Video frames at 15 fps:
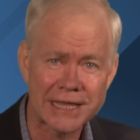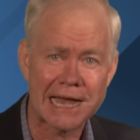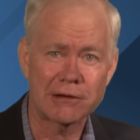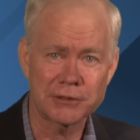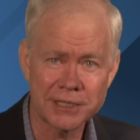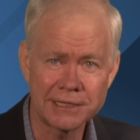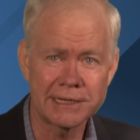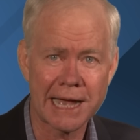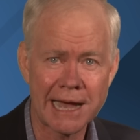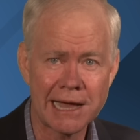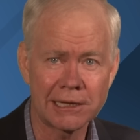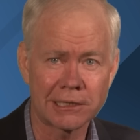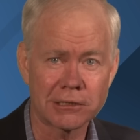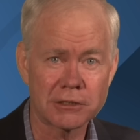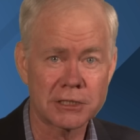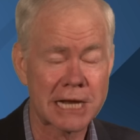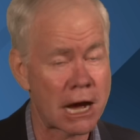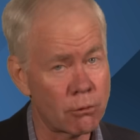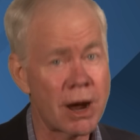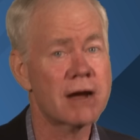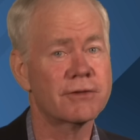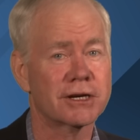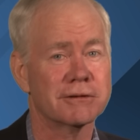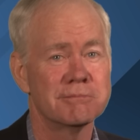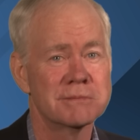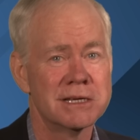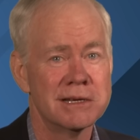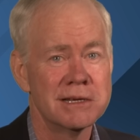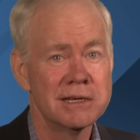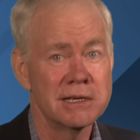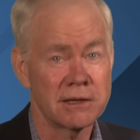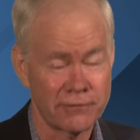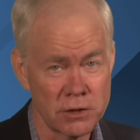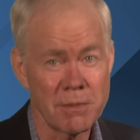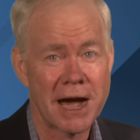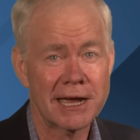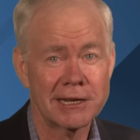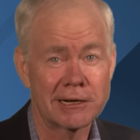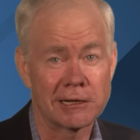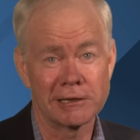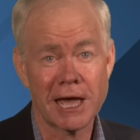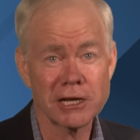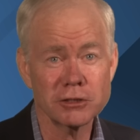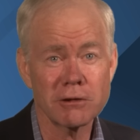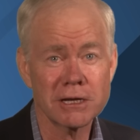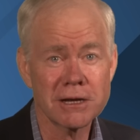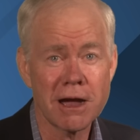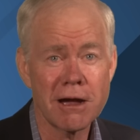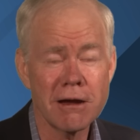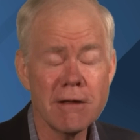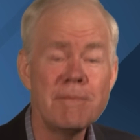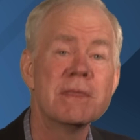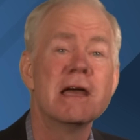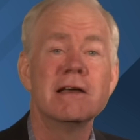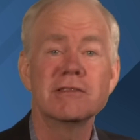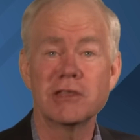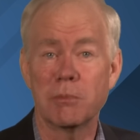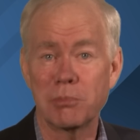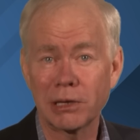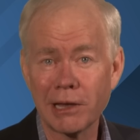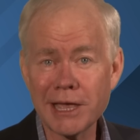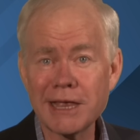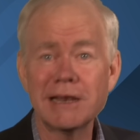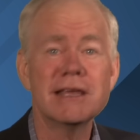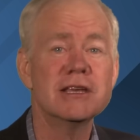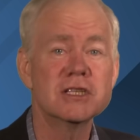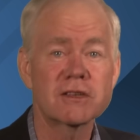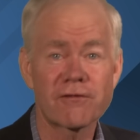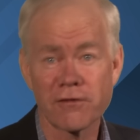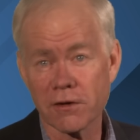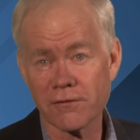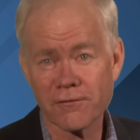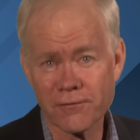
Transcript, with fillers: thousand dollars. However, if you buy an electric car, the plate is for